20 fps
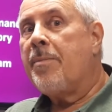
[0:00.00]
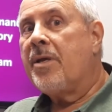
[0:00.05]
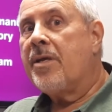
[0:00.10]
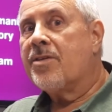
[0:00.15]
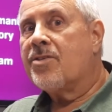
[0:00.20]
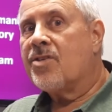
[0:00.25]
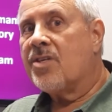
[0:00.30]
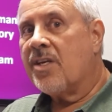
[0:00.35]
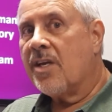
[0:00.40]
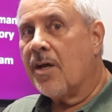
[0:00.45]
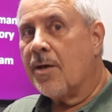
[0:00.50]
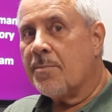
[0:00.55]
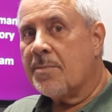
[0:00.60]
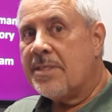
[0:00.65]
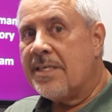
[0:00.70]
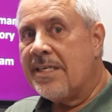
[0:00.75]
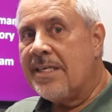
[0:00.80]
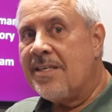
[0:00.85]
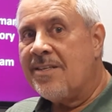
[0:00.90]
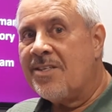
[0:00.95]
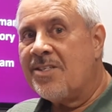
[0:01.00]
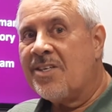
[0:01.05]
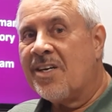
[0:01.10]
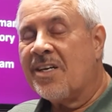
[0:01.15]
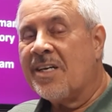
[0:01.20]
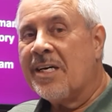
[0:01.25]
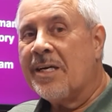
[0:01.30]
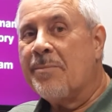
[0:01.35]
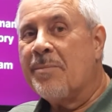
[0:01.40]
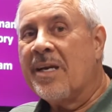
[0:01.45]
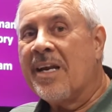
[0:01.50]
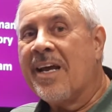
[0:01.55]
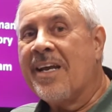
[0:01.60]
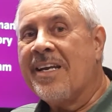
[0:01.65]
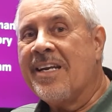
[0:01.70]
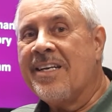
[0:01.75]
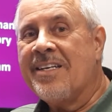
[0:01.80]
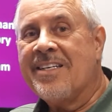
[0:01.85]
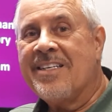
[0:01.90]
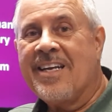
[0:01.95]
it's the umpteenth time and I
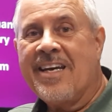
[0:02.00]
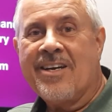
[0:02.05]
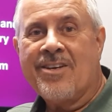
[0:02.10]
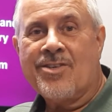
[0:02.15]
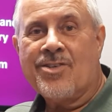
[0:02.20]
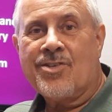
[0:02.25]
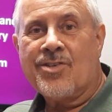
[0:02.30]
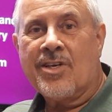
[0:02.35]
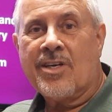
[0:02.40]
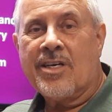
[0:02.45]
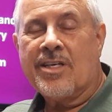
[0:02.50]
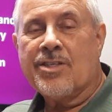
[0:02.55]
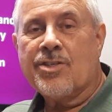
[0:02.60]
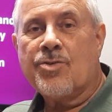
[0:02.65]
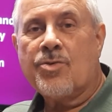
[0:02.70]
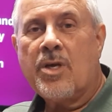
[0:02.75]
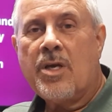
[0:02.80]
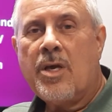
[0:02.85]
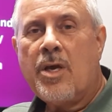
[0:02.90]
need to downsize.